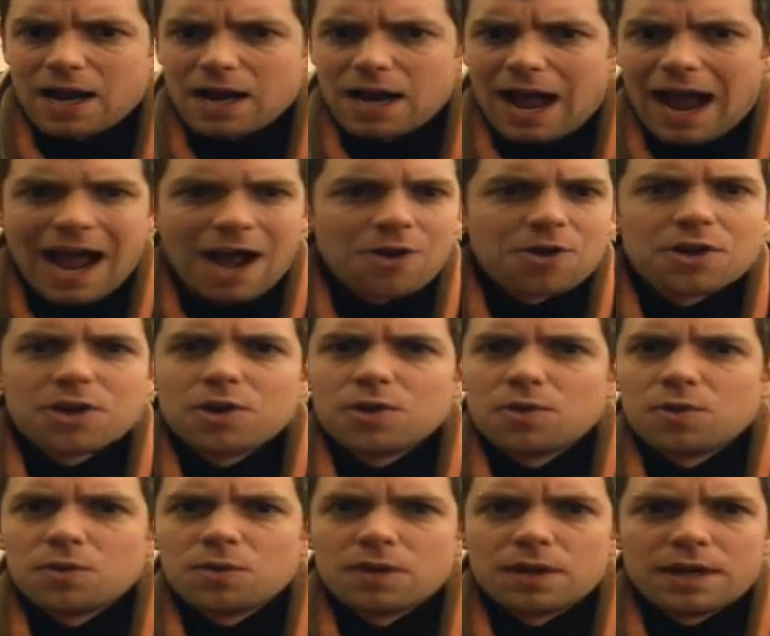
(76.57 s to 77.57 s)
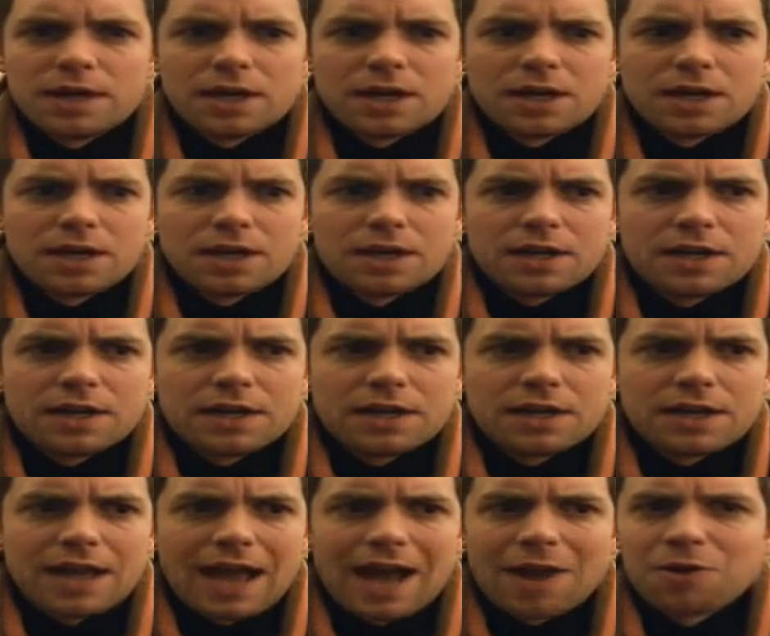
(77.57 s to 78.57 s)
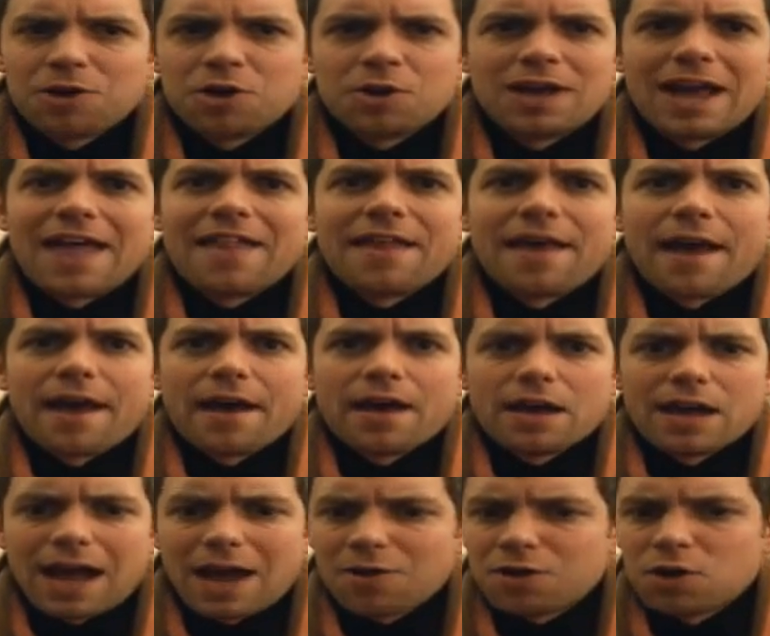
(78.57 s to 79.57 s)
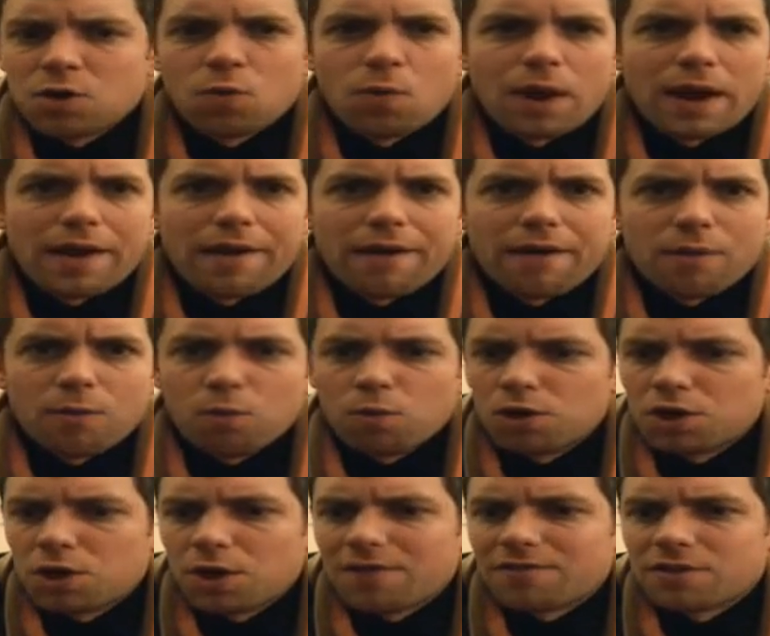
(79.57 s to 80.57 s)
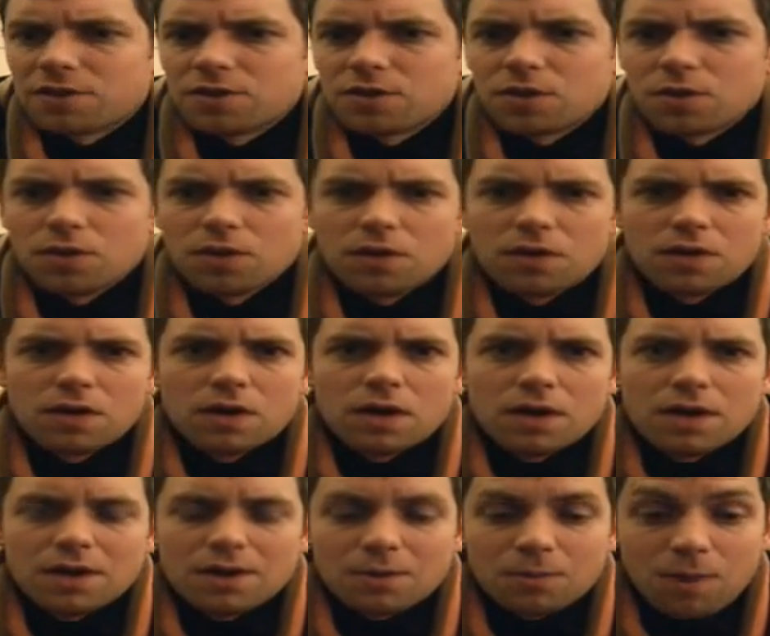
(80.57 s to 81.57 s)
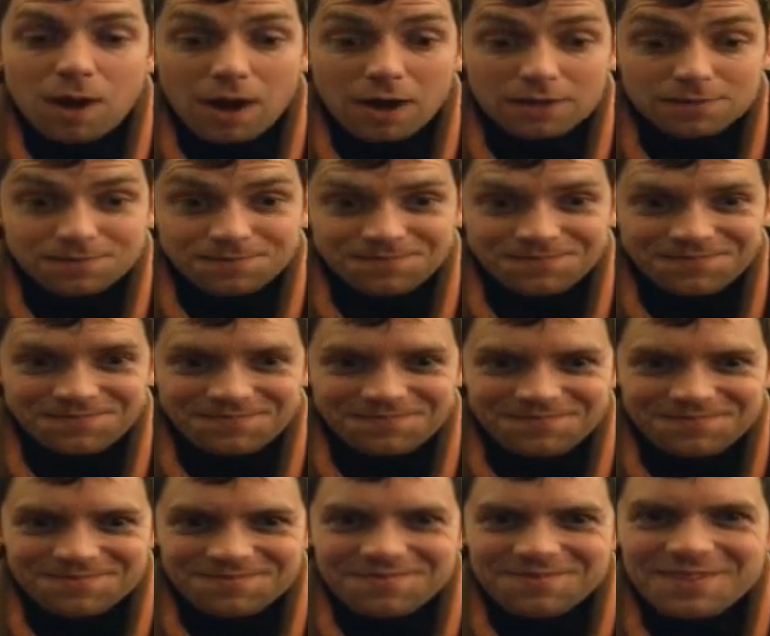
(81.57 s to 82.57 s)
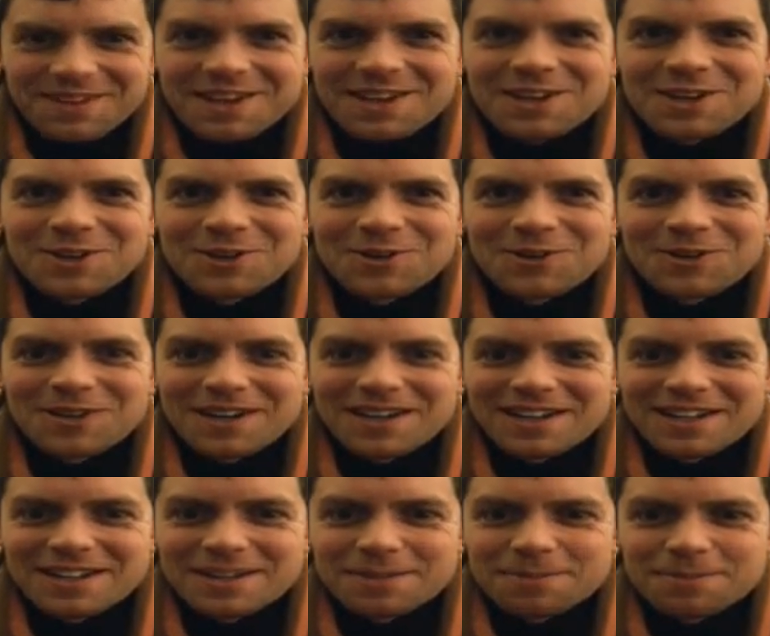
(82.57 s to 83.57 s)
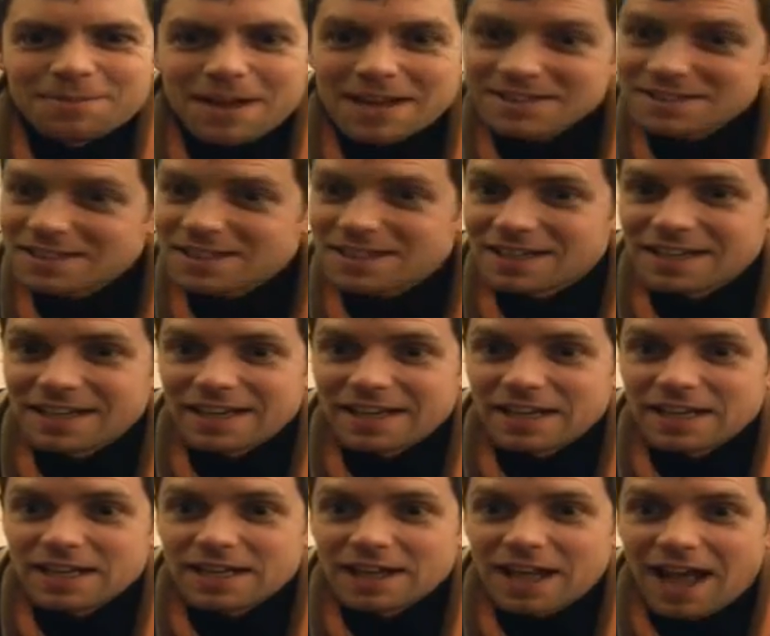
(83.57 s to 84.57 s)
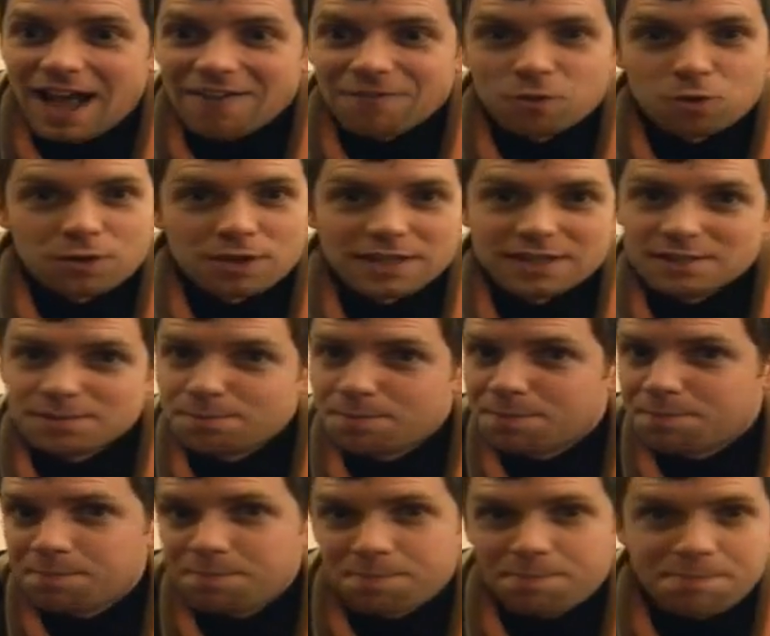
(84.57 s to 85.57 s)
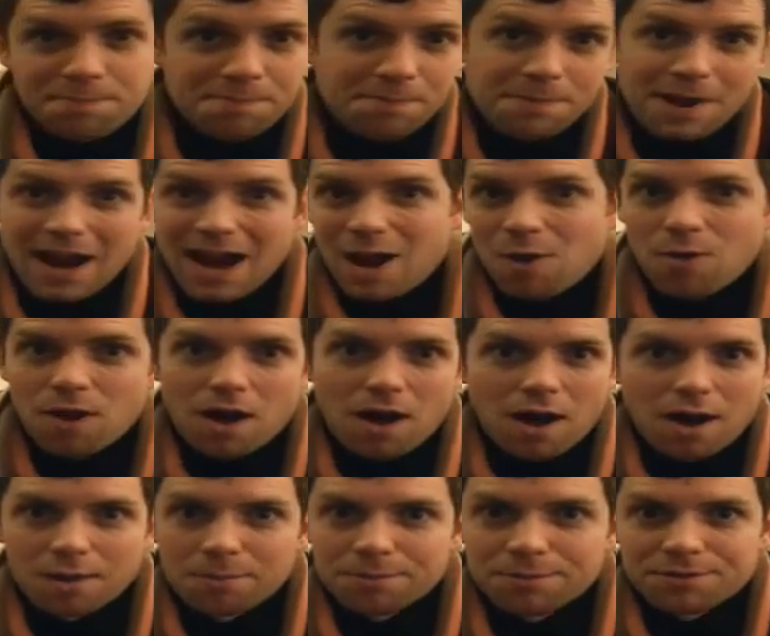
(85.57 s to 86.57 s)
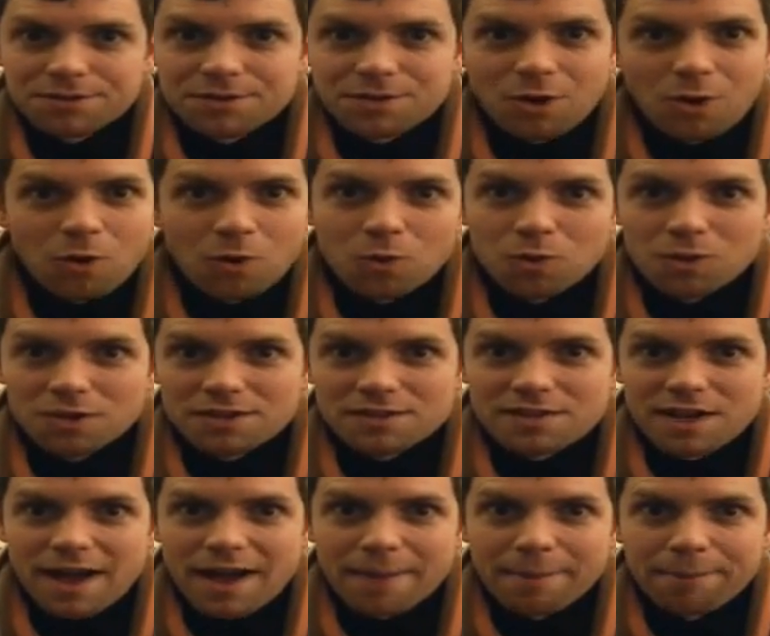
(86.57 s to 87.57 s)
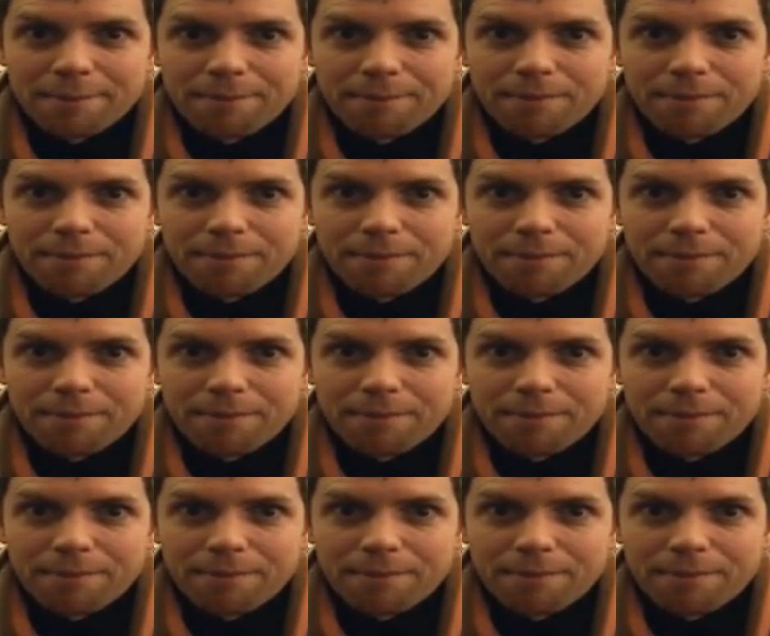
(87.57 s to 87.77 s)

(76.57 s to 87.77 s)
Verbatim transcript: How do you, how do you get there? How do you win? What do you have to do? Well, you basically have all these power ups all the time.